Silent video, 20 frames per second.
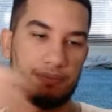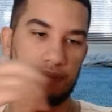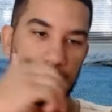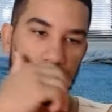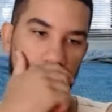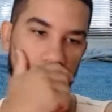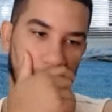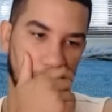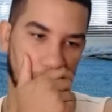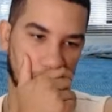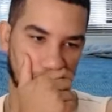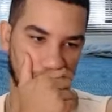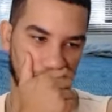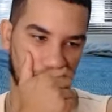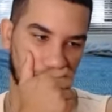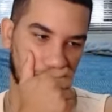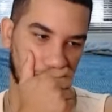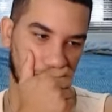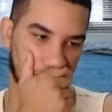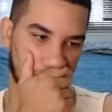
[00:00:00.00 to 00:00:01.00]

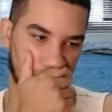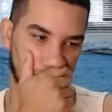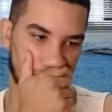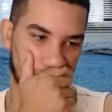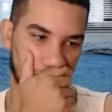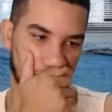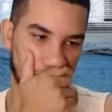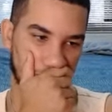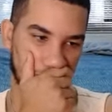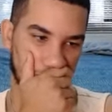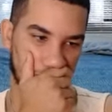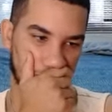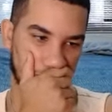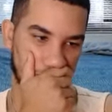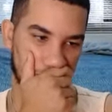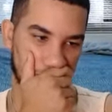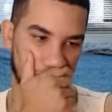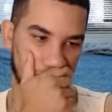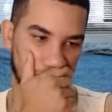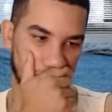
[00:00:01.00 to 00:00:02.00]

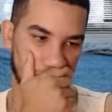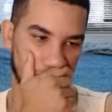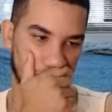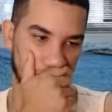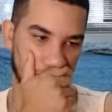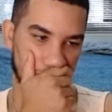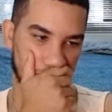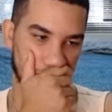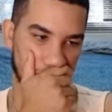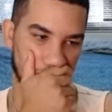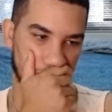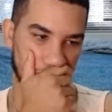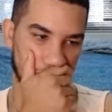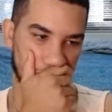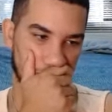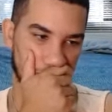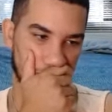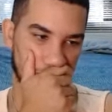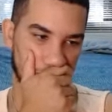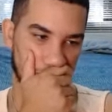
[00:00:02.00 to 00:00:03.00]

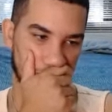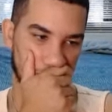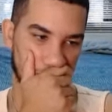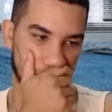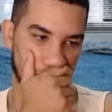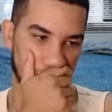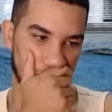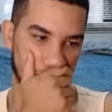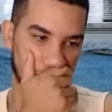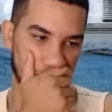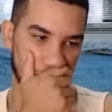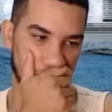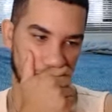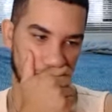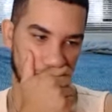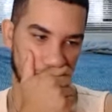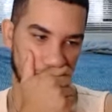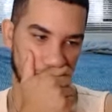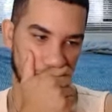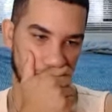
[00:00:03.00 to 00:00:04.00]

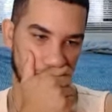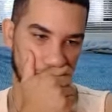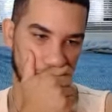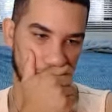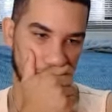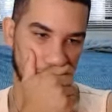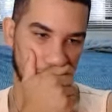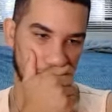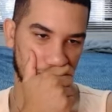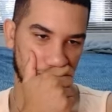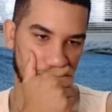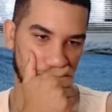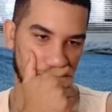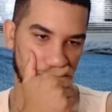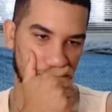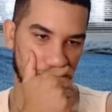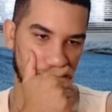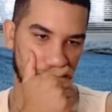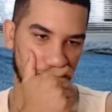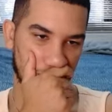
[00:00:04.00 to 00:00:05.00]

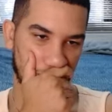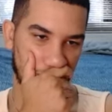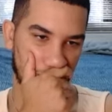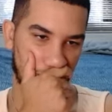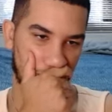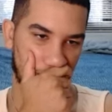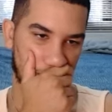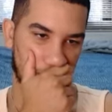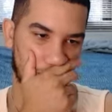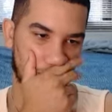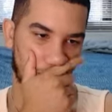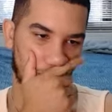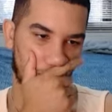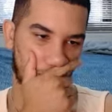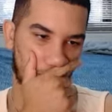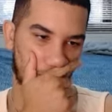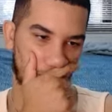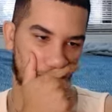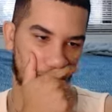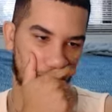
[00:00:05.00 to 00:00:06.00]

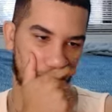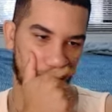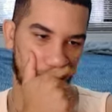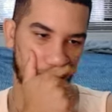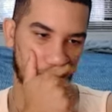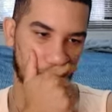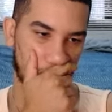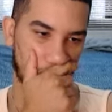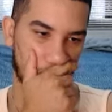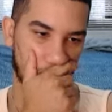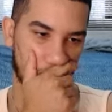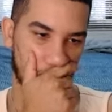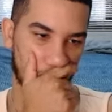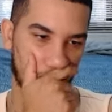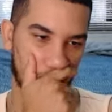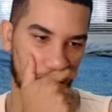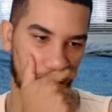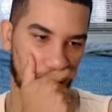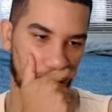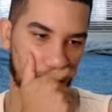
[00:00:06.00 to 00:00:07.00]
[no speech]